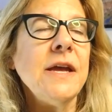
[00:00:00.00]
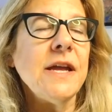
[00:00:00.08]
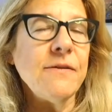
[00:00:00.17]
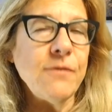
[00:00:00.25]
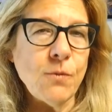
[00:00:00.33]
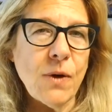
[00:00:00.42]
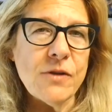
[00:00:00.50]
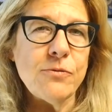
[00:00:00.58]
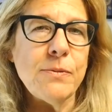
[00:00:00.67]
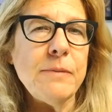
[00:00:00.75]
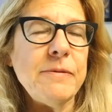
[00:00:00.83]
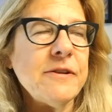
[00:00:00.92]
And if you
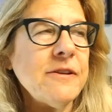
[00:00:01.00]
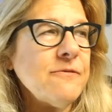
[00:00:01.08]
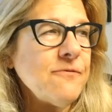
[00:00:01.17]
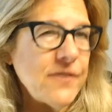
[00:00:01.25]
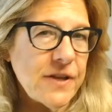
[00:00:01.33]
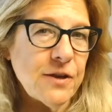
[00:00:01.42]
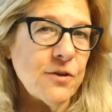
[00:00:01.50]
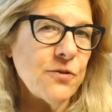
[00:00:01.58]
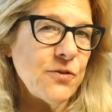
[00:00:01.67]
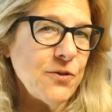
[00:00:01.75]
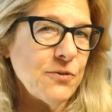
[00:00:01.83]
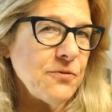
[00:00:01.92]
watch my
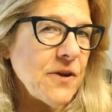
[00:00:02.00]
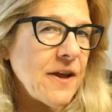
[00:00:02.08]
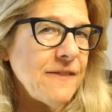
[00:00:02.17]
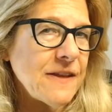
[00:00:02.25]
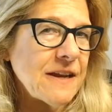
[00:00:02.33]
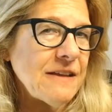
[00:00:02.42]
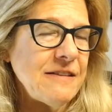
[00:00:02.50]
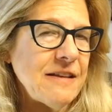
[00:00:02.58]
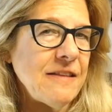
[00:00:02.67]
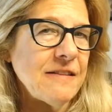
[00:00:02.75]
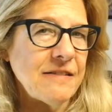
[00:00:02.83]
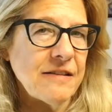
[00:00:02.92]
videos, you'll find that I
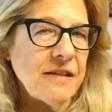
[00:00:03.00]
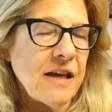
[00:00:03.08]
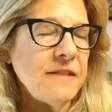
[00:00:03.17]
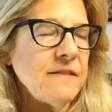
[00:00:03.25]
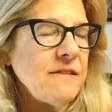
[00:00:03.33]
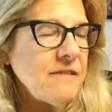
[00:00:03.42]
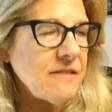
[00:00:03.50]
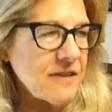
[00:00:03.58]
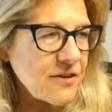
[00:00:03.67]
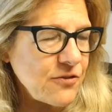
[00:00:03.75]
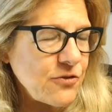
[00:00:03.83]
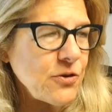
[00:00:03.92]
say this a lot. This is an
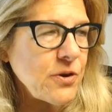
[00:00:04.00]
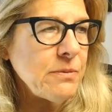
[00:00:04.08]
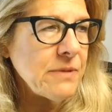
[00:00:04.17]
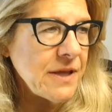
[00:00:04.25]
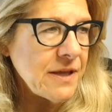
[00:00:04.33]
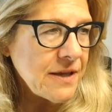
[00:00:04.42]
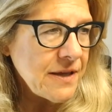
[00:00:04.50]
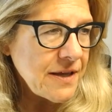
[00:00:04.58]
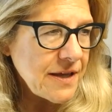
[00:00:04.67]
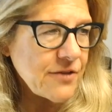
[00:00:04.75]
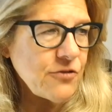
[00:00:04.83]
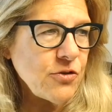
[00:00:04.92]
extremely,
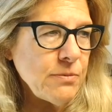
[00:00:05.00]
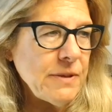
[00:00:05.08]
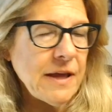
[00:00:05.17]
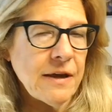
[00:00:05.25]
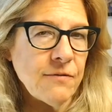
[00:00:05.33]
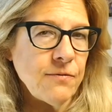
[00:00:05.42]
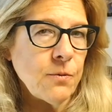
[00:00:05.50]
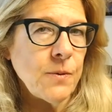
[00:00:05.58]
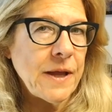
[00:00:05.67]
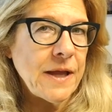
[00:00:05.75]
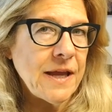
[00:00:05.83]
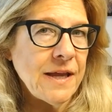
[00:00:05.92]
extremely helpful
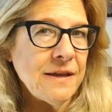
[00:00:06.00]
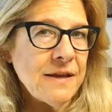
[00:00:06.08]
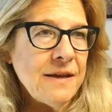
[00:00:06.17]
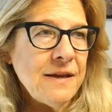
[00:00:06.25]
way